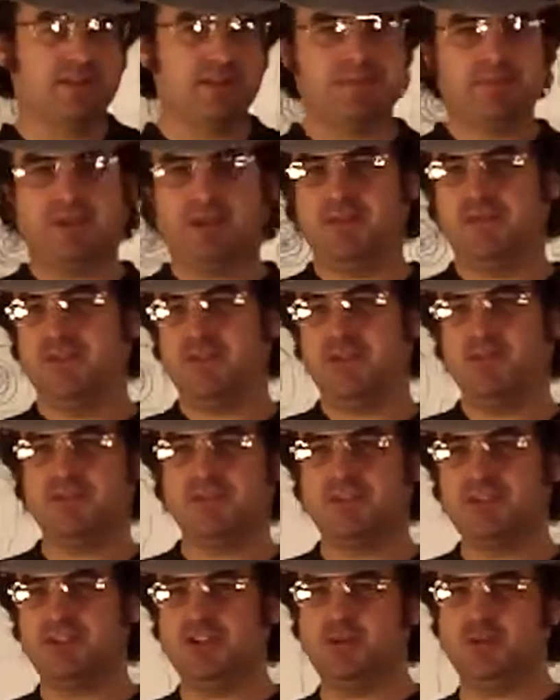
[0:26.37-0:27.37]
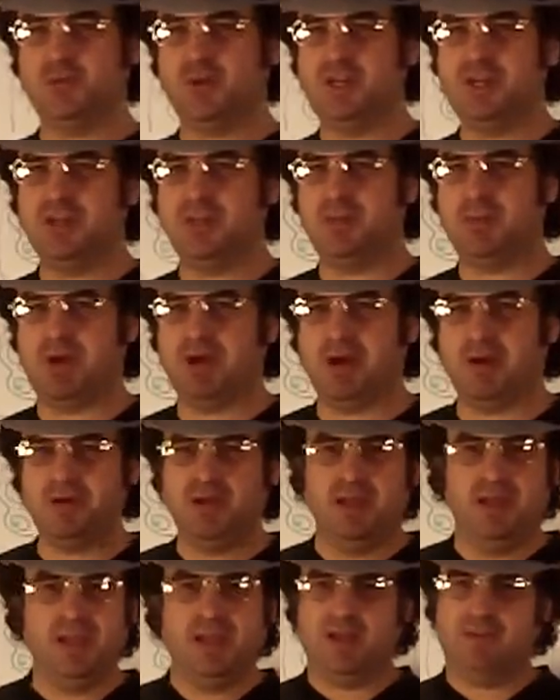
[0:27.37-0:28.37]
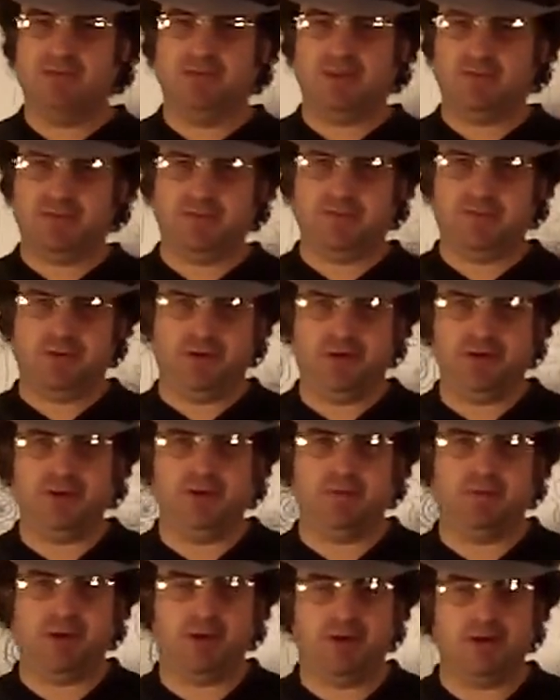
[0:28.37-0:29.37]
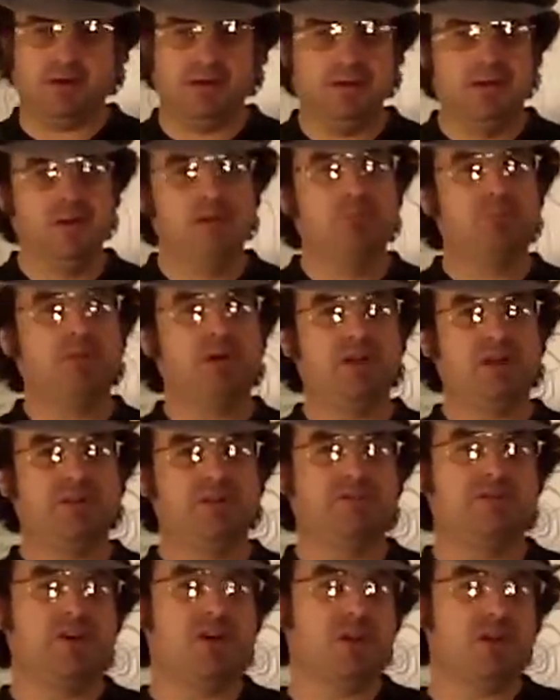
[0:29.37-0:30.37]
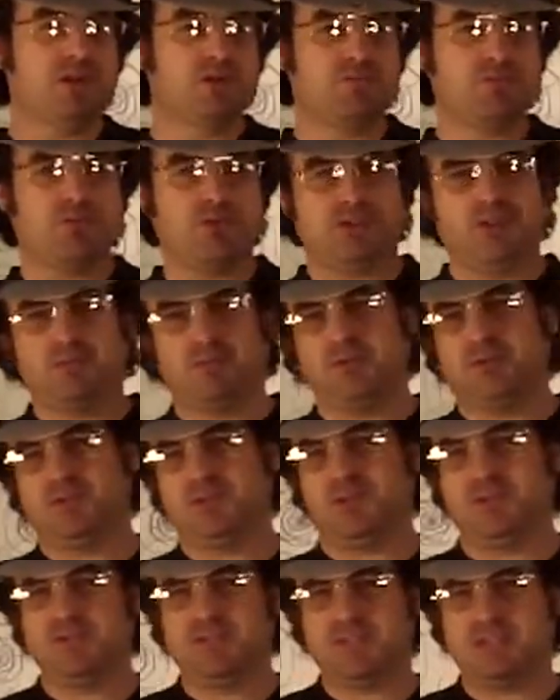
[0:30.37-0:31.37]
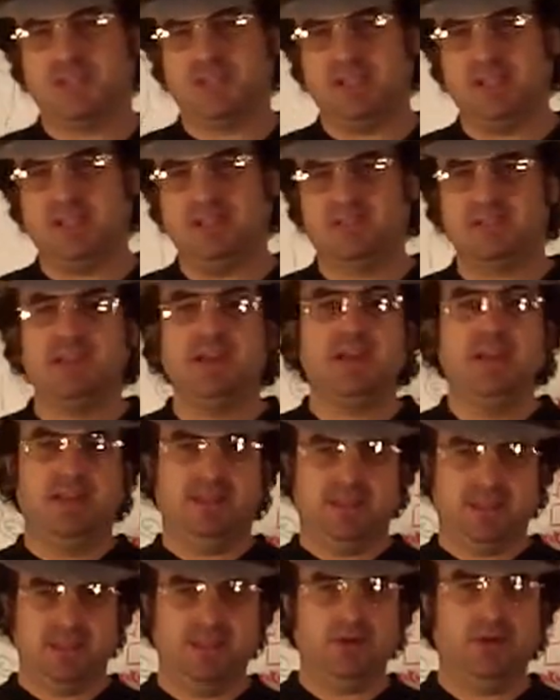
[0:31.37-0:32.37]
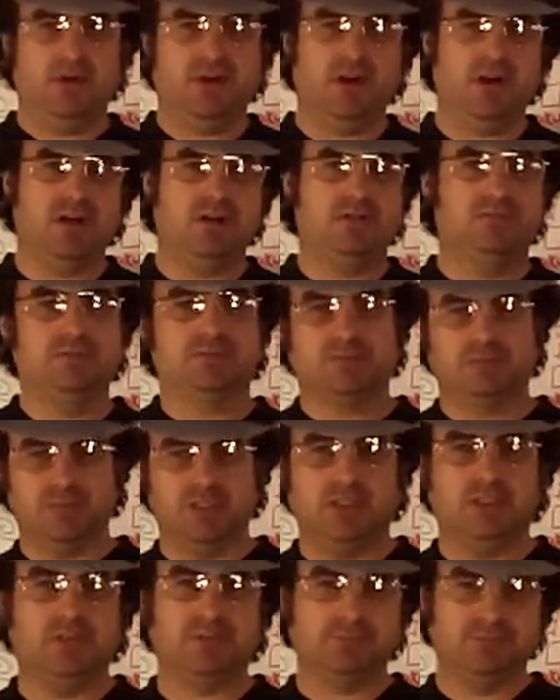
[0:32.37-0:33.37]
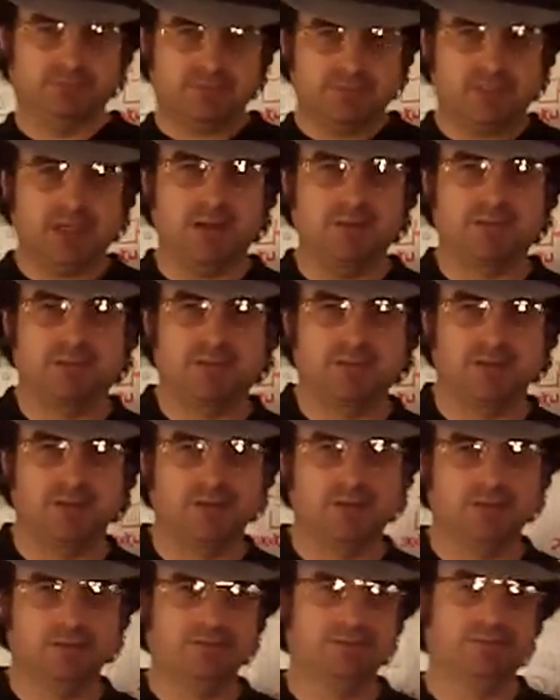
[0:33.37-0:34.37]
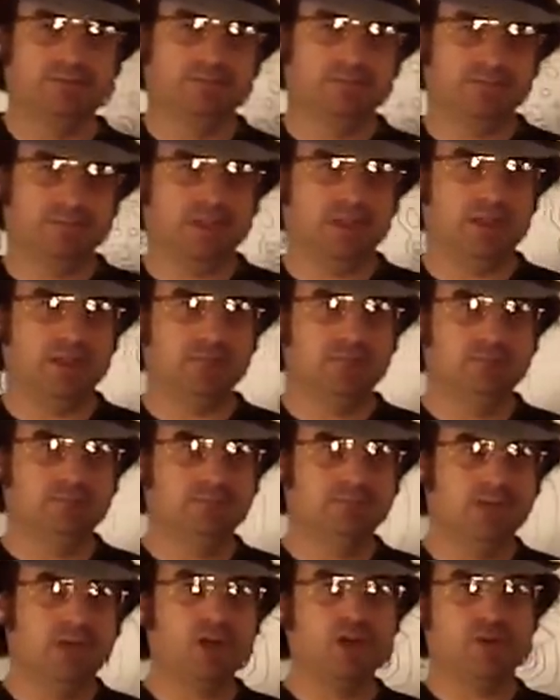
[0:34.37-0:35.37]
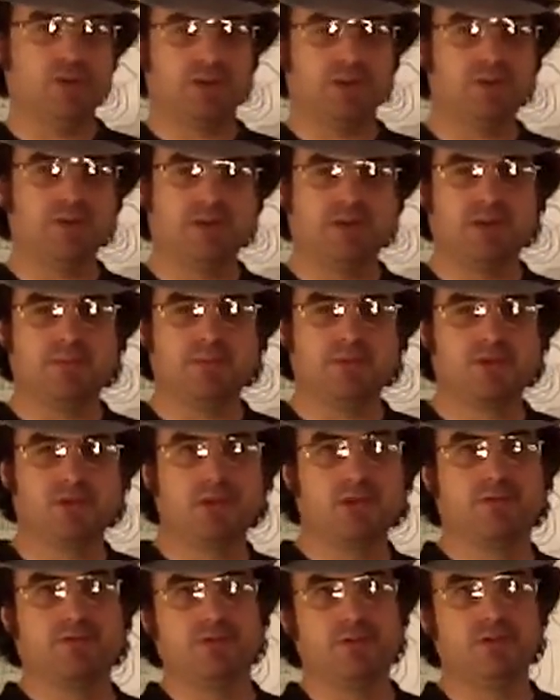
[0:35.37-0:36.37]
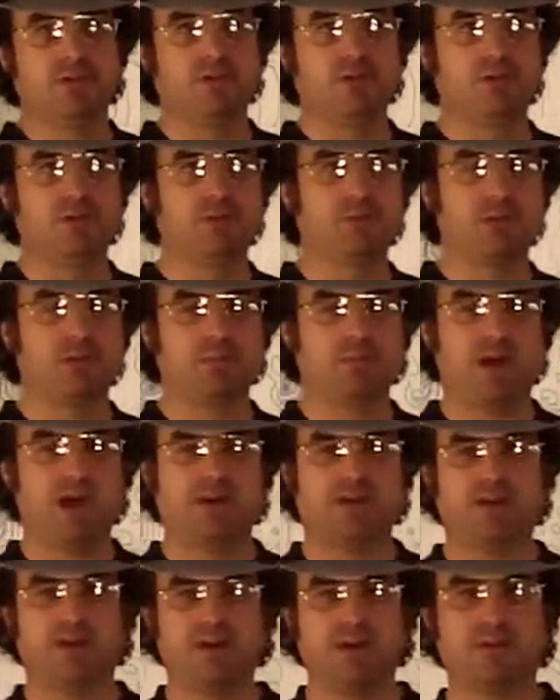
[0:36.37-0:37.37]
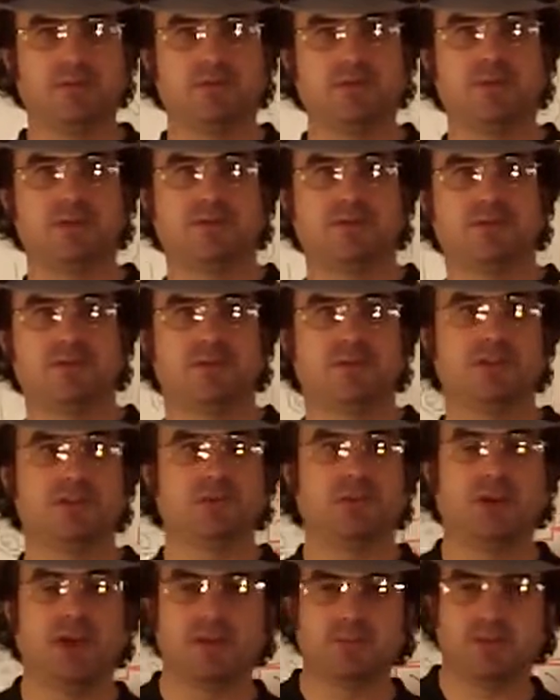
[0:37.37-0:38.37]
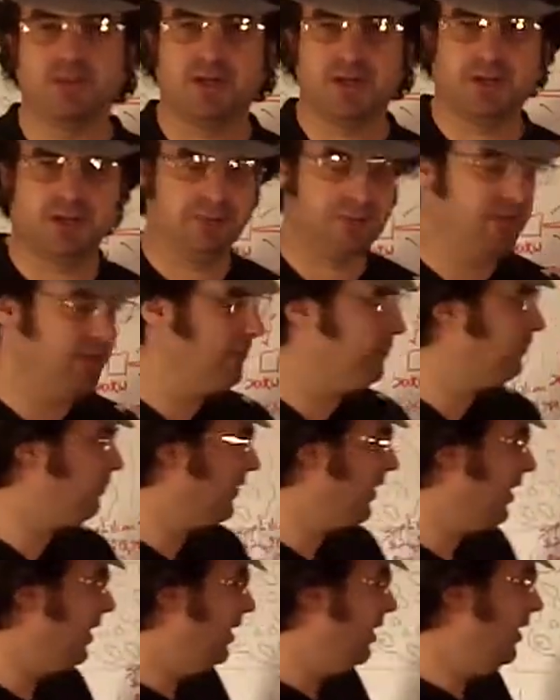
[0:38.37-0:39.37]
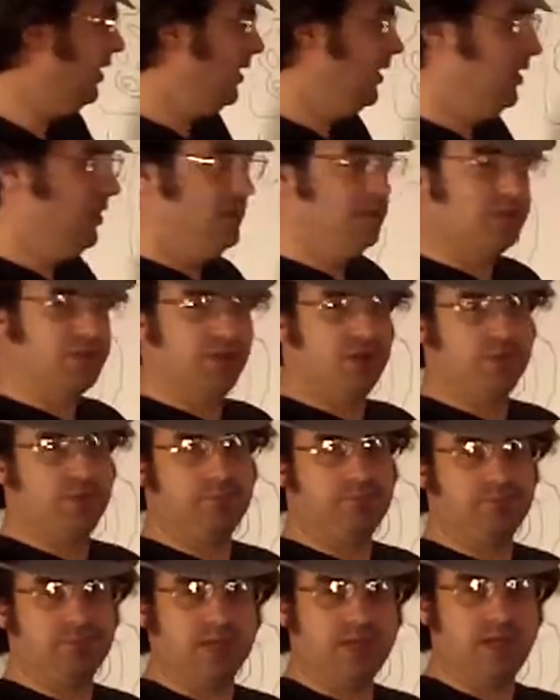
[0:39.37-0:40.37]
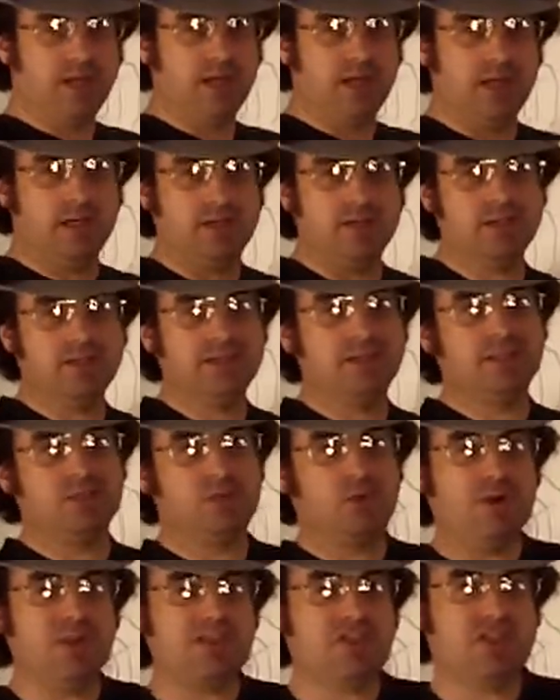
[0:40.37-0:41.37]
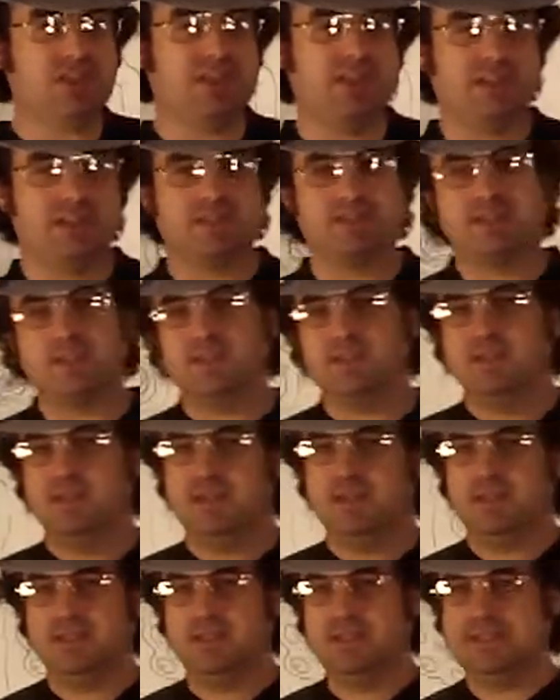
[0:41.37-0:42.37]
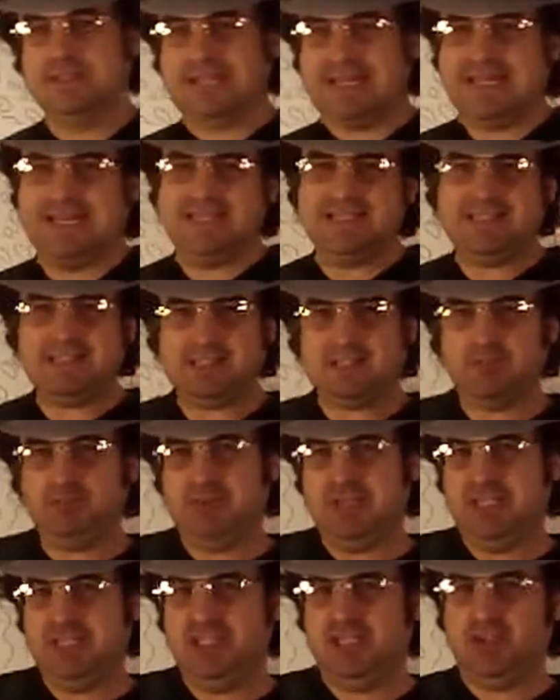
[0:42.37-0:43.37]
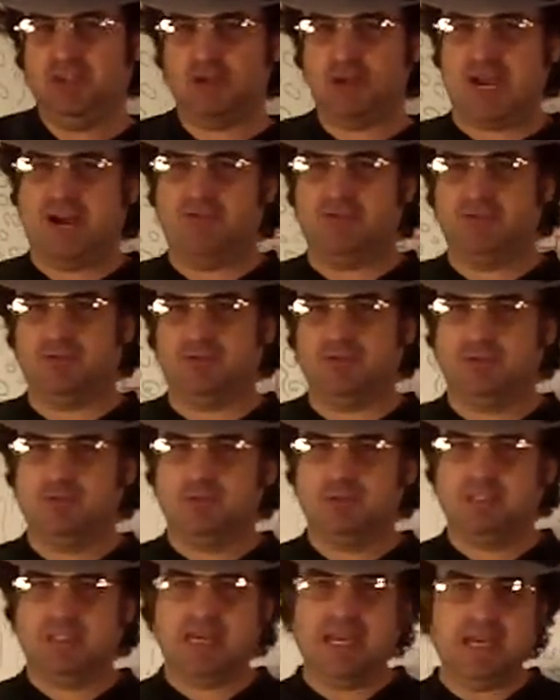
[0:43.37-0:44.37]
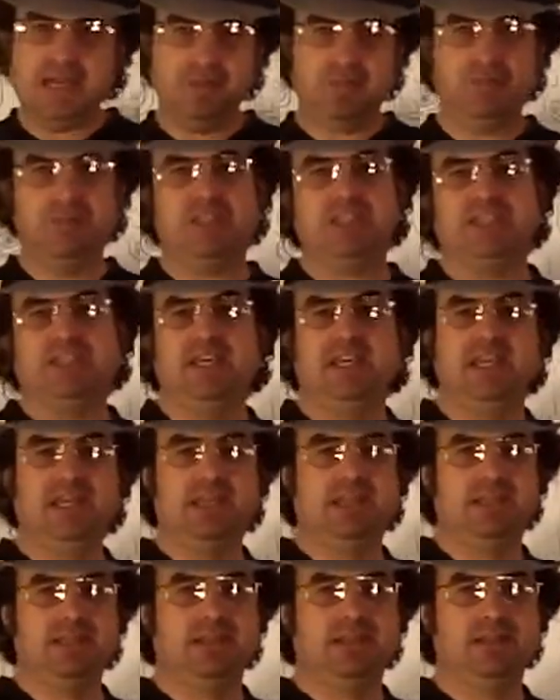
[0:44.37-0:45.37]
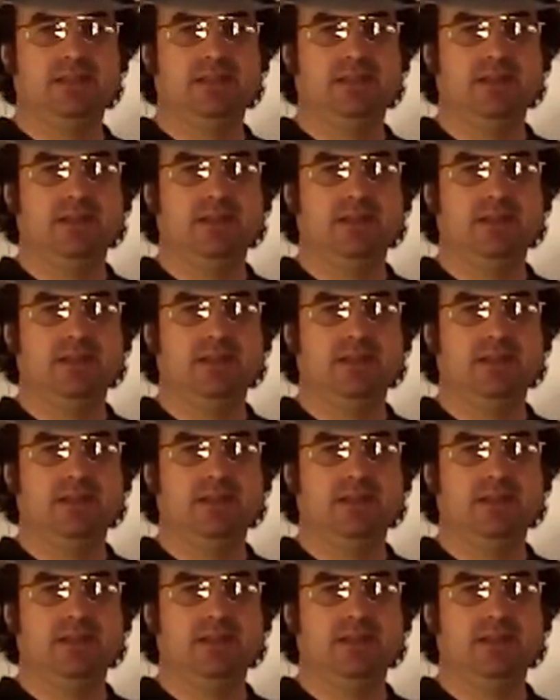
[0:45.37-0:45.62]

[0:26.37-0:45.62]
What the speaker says: Something I've never seen written about, I've never even heard about. But it follows principles of science that you all will come to, well, agree with, I'm sure, if you do a little bit of background and research into what I'm talking about. So, the question is, light speed travel, can it be attained?